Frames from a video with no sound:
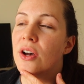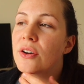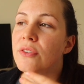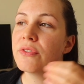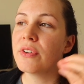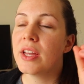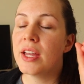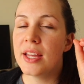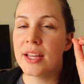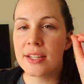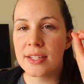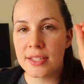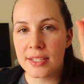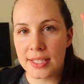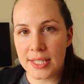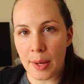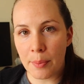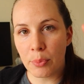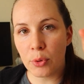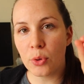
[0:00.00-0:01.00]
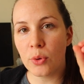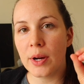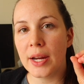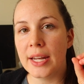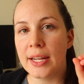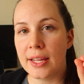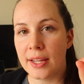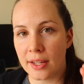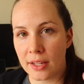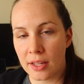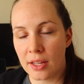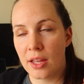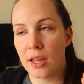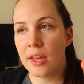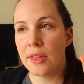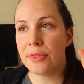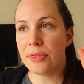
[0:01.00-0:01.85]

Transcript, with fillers: of separating